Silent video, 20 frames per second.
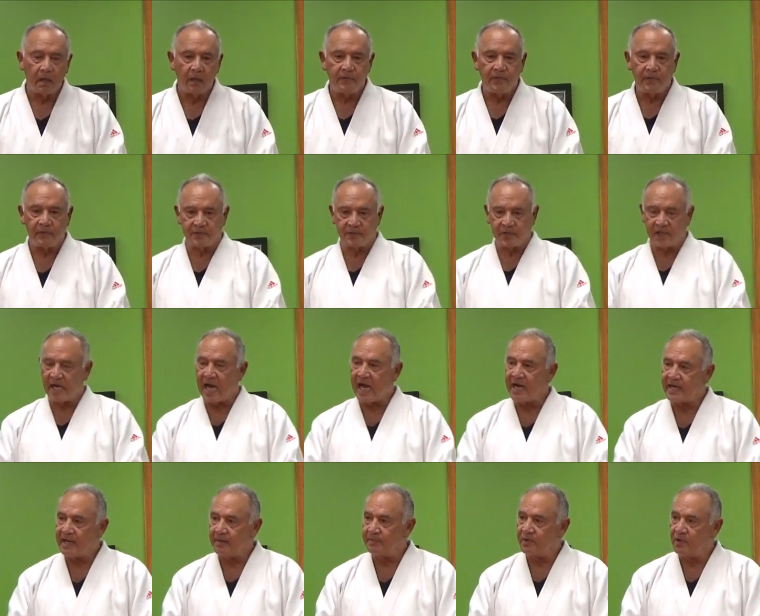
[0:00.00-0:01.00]
there was a guy
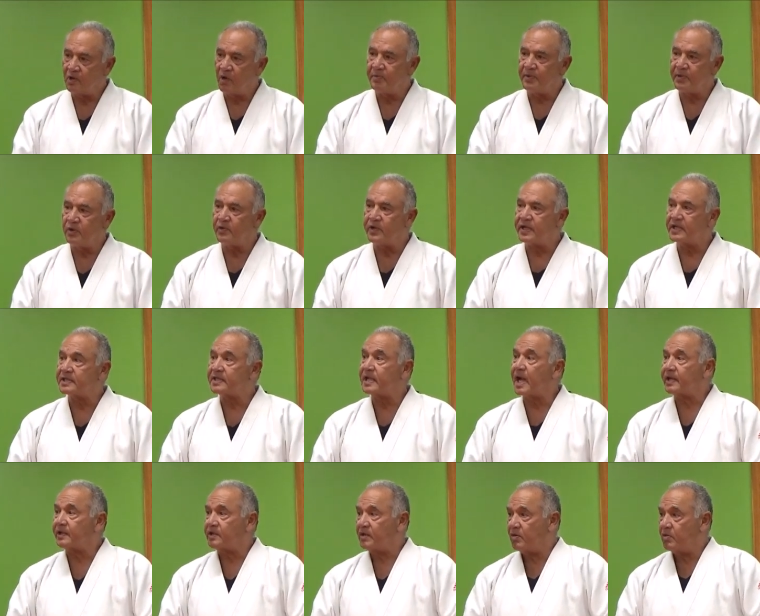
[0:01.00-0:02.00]
named Nobuyuki
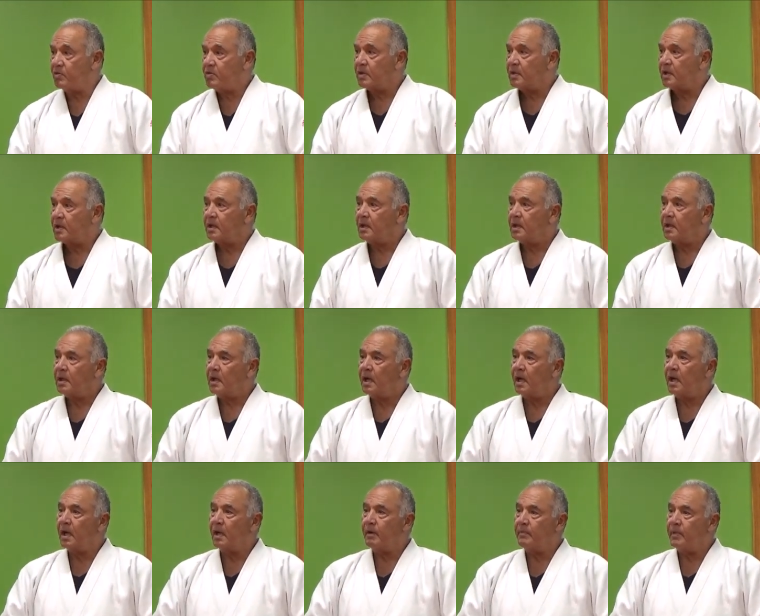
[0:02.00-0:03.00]
Sato.
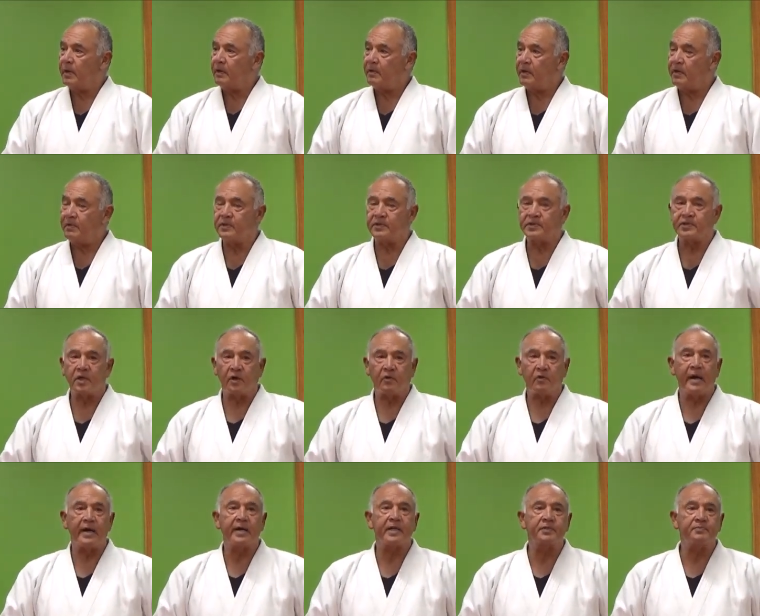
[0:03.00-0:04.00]
He was the
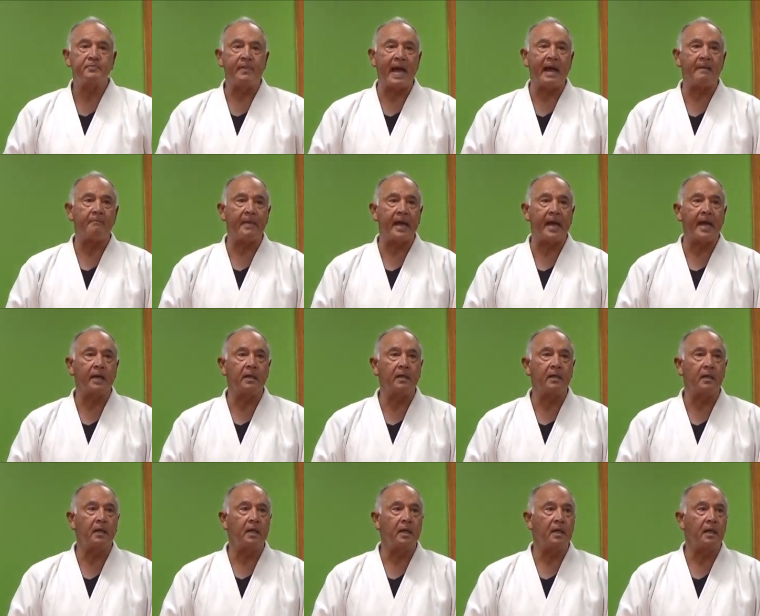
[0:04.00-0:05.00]
greatest mat man.
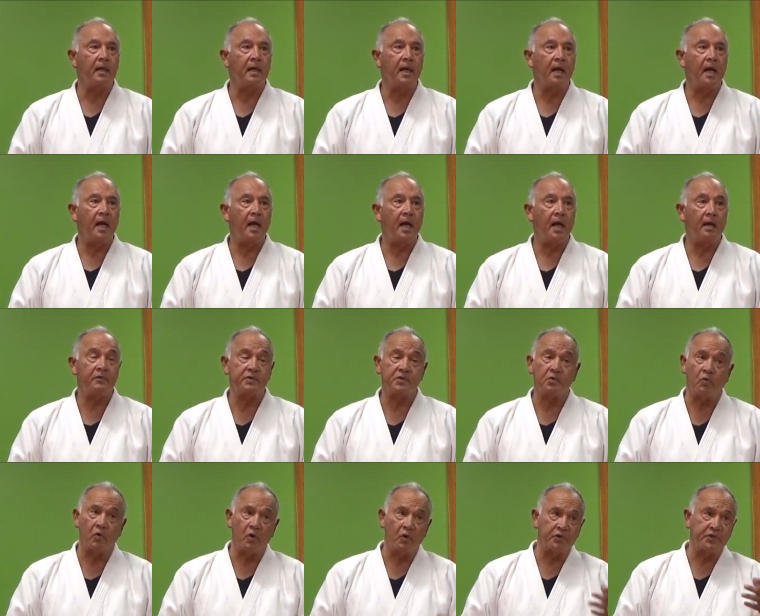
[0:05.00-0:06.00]
He was a
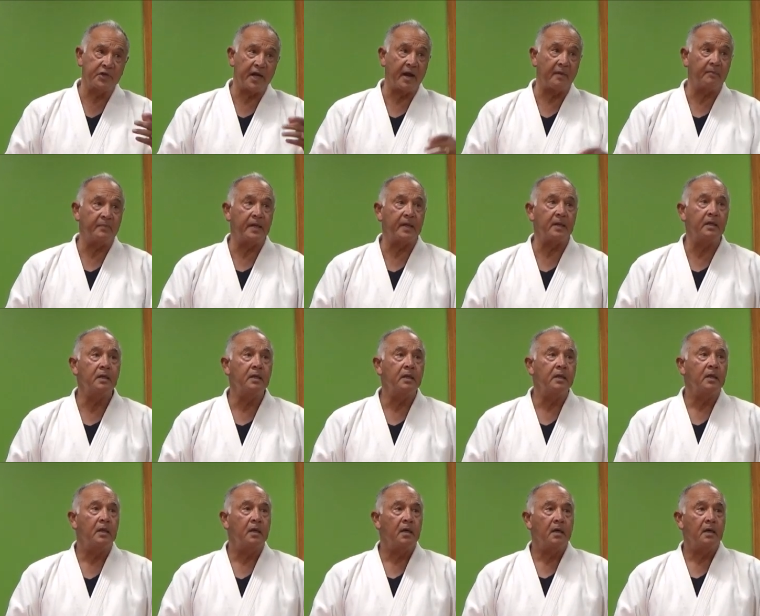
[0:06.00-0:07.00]
world champion,
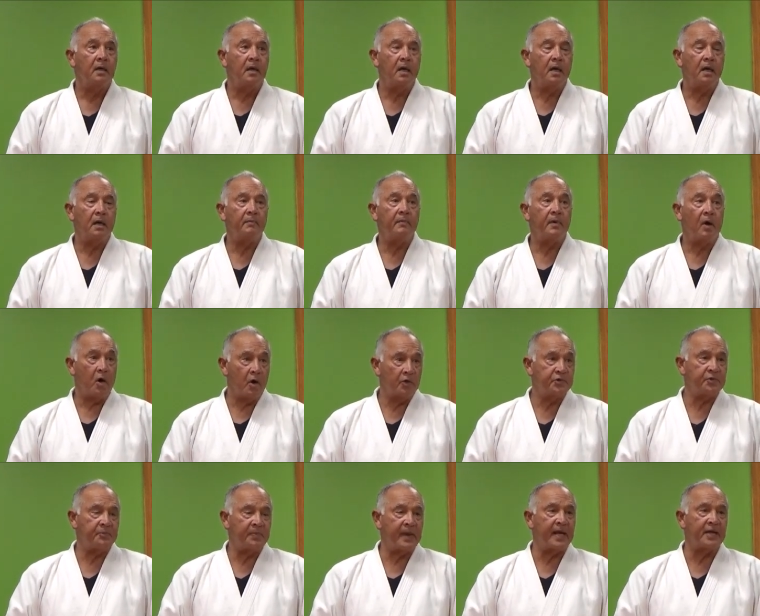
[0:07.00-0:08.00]
All
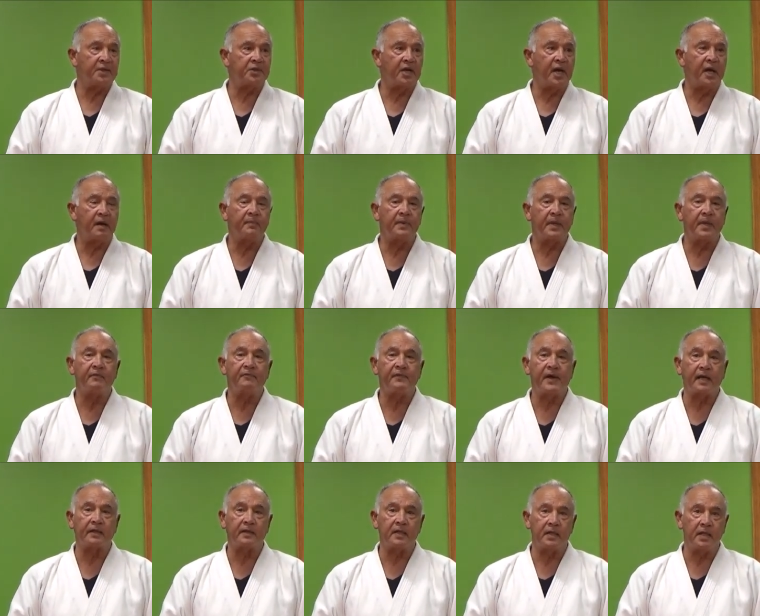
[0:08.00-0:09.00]
Japan champion. In
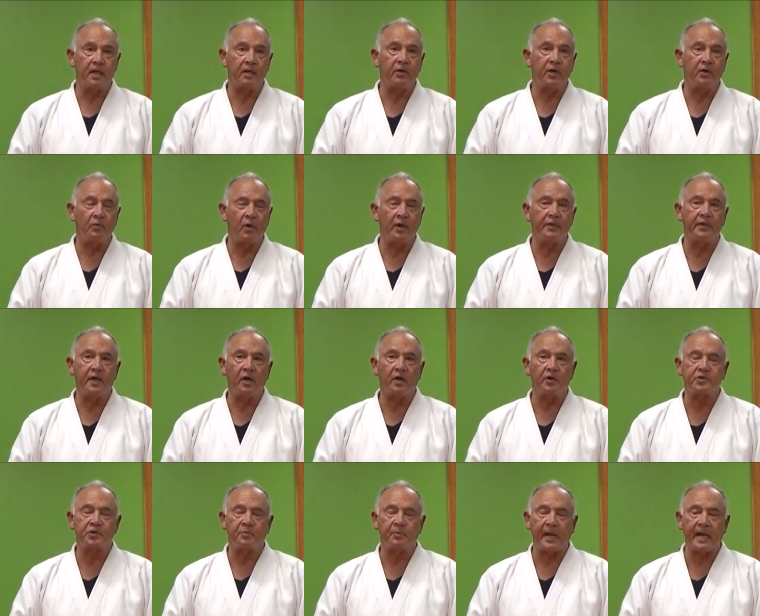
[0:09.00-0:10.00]
fact, the year he won the All
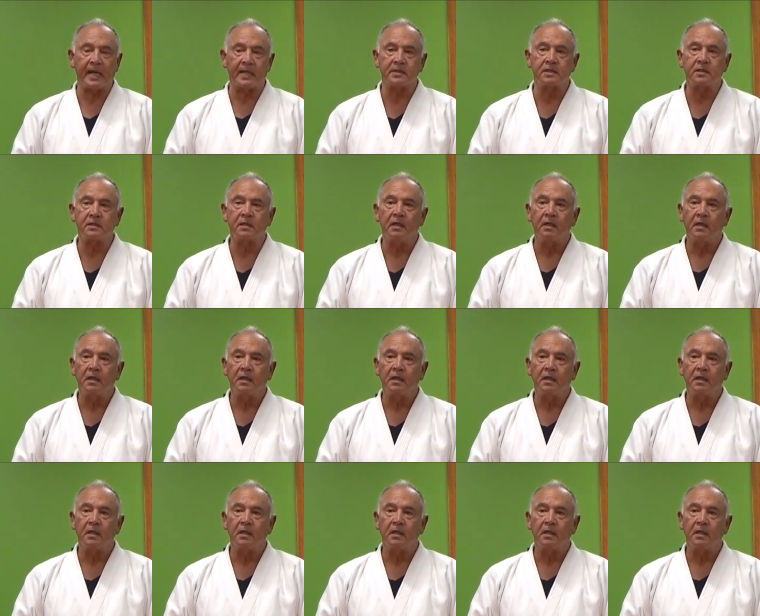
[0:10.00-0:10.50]
Japans,